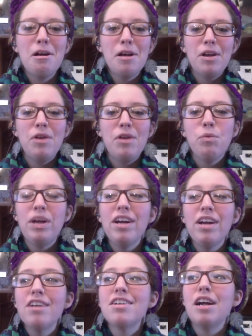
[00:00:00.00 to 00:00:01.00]
We
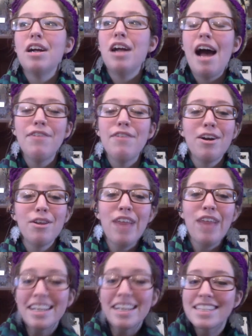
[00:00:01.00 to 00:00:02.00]
are having our
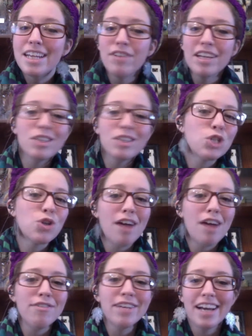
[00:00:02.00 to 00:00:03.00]
Thanksgiving
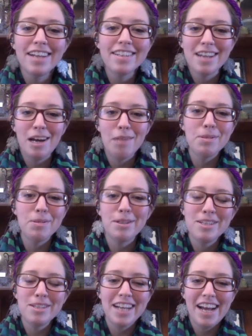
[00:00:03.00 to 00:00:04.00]
extravaganza episode
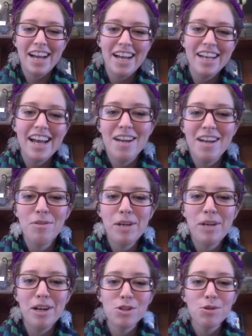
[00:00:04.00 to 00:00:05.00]
today, and we
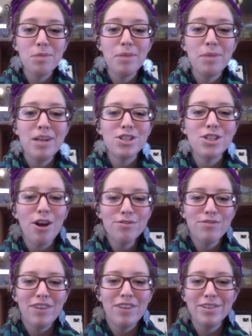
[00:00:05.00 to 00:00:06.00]
are joined by Shawn
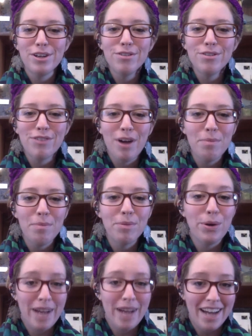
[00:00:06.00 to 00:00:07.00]
Pfunder from
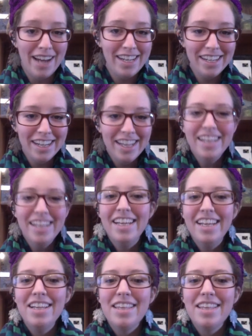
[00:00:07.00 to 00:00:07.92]
GoDaddy. Thank